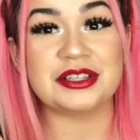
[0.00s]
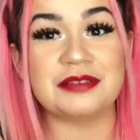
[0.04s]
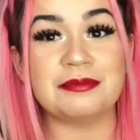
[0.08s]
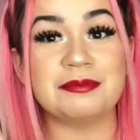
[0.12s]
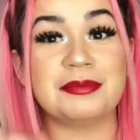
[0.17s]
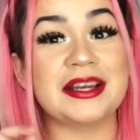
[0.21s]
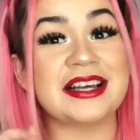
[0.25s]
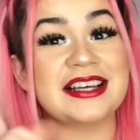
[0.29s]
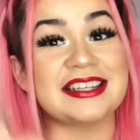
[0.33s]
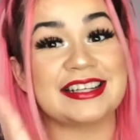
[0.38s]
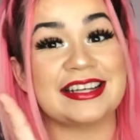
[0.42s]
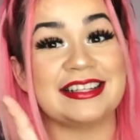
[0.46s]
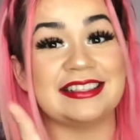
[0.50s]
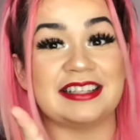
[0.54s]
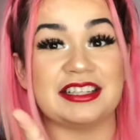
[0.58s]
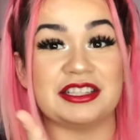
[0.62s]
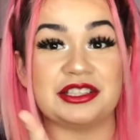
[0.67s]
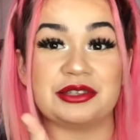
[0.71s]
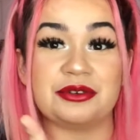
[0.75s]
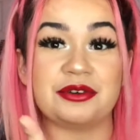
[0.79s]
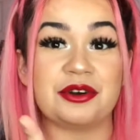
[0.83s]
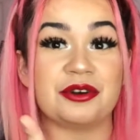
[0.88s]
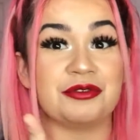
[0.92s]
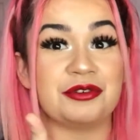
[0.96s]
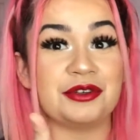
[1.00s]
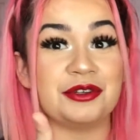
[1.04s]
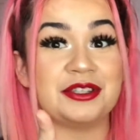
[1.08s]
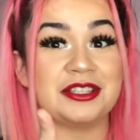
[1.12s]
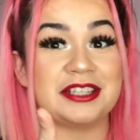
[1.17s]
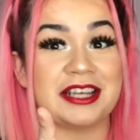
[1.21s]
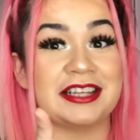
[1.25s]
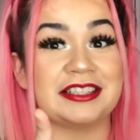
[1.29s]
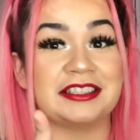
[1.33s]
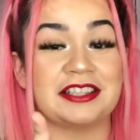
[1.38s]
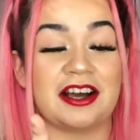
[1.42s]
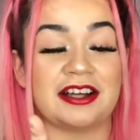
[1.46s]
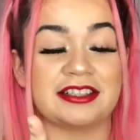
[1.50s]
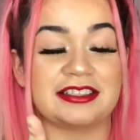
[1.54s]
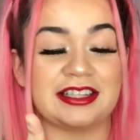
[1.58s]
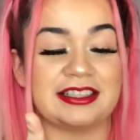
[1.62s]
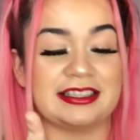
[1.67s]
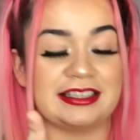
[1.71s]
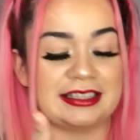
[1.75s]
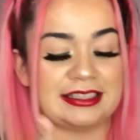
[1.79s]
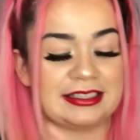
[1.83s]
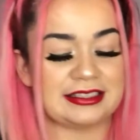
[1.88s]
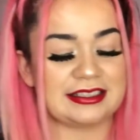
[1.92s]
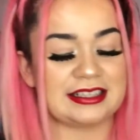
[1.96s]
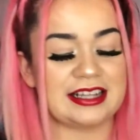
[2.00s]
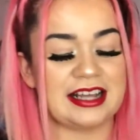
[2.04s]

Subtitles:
because I did do a few TikToks on this.